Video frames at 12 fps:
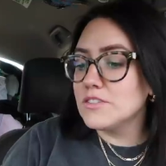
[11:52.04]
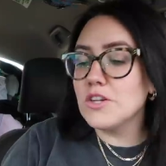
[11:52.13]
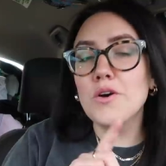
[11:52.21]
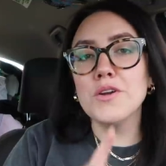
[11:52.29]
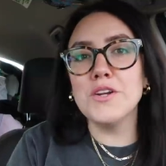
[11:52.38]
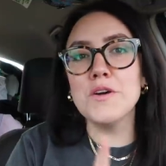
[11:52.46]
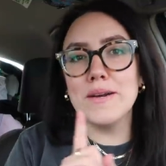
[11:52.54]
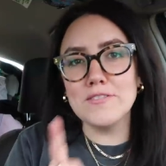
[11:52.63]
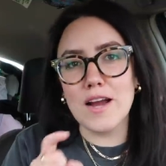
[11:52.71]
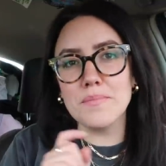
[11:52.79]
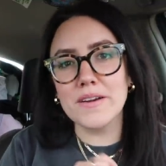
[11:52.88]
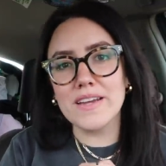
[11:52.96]
So you know my
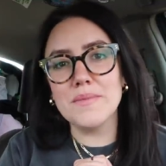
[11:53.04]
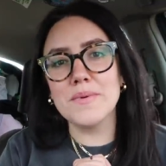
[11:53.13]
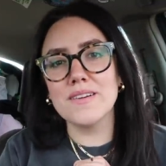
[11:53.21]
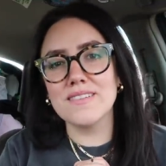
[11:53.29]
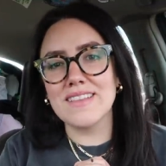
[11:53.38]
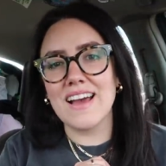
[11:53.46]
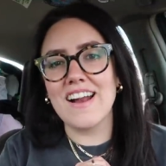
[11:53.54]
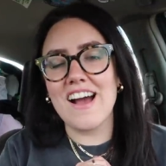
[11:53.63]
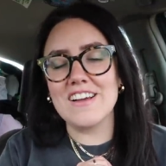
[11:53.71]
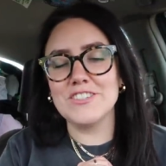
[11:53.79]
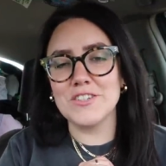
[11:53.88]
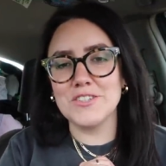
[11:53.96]
Trapper Keeper that
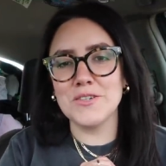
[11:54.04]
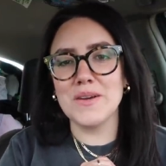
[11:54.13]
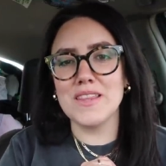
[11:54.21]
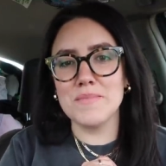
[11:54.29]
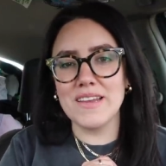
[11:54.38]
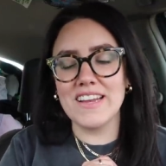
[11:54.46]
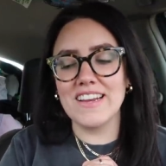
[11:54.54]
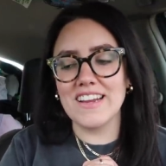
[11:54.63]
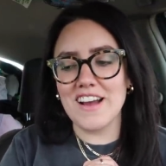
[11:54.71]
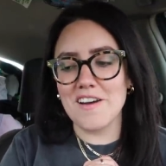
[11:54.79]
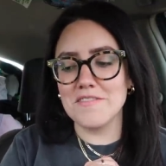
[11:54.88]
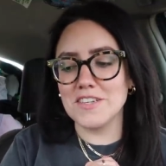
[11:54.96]
I showed you in the
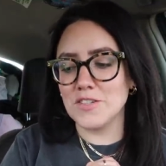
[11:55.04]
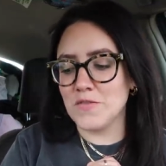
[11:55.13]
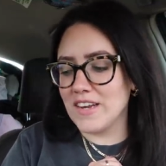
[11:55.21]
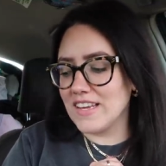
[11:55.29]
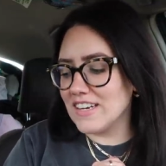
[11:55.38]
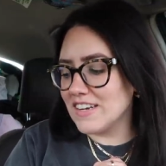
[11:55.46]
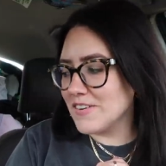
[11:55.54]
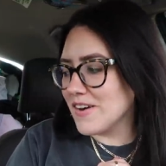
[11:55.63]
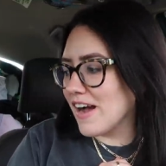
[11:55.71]
beginning of this video?